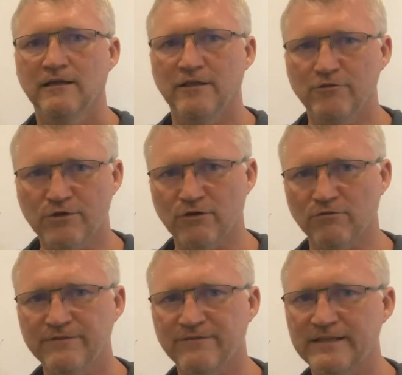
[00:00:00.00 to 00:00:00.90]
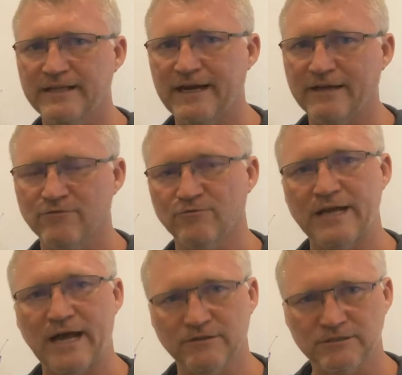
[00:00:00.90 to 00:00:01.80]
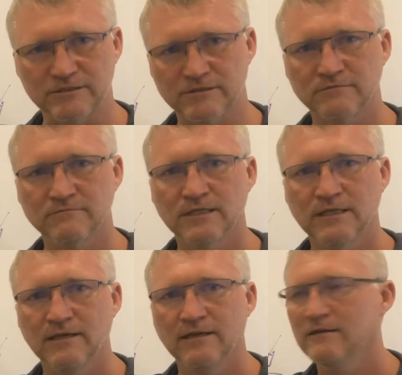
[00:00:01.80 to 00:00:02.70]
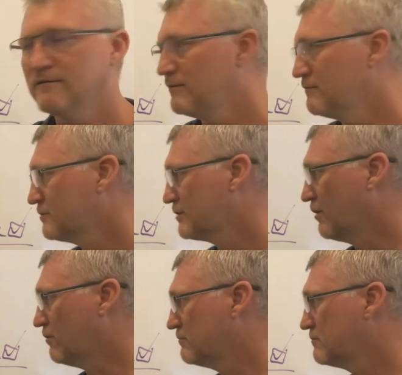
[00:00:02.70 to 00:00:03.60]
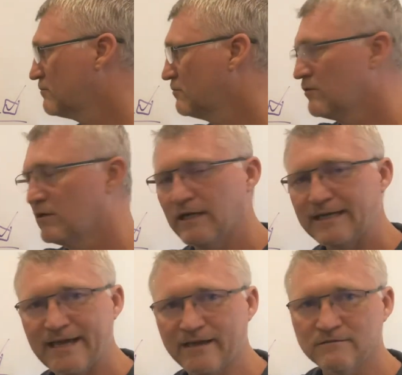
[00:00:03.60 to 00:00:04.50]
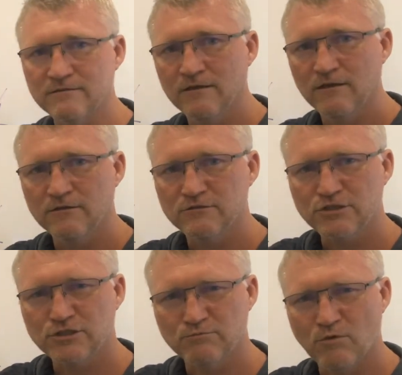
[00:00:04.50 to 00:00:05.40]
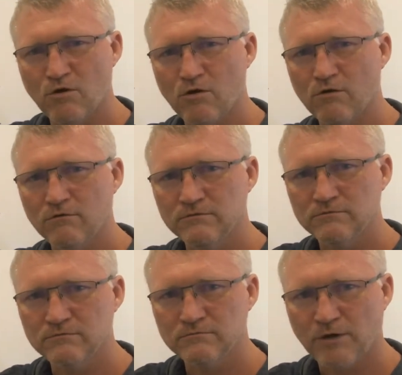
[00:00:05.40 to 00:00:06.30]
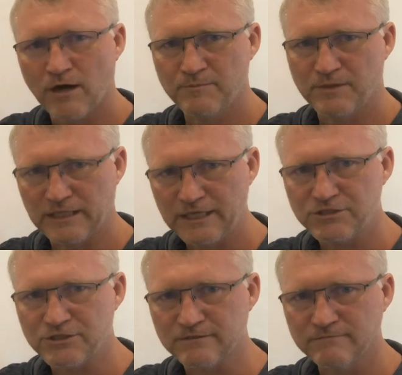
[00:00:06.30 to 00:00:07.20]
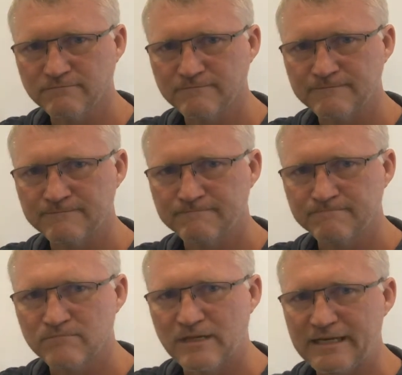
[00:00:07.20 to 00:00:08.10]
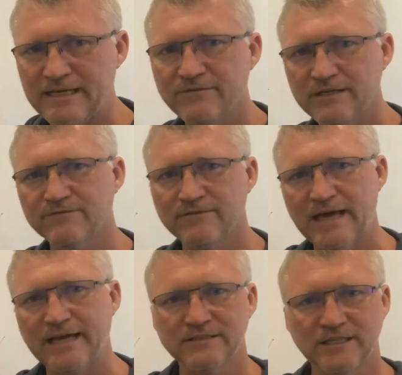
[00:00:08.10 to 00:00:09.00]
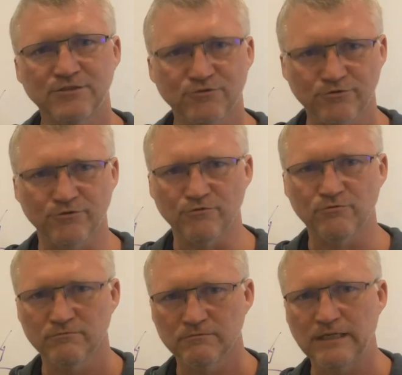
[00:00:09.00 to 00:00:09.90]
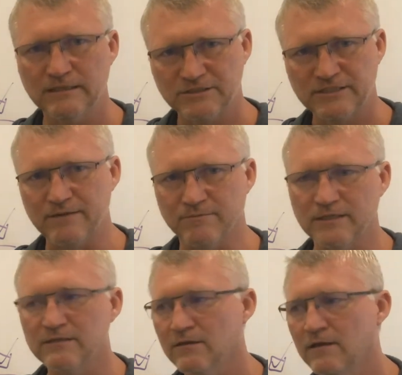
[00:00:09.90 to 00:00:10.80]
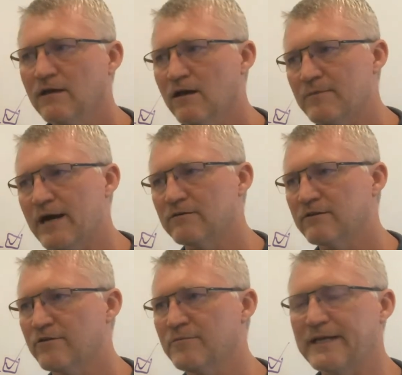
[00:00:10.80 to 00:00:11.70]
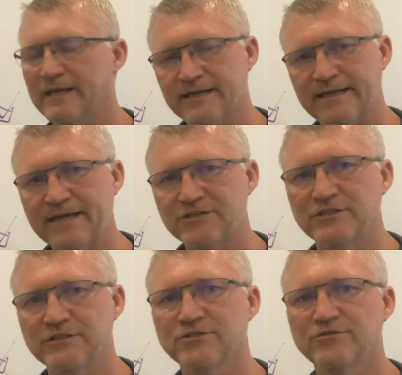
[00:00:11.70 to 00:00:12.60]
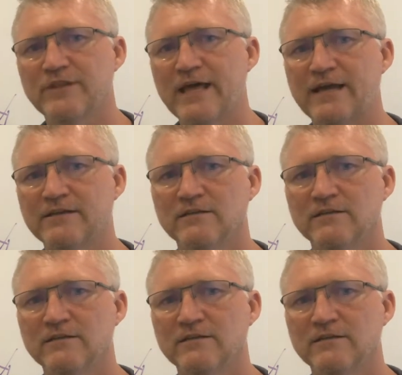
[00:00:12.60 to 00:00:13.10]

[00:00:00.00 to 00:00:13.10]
You can only find that out through analysis. So, again, small population, and even if that is a true statement about there being a connection to that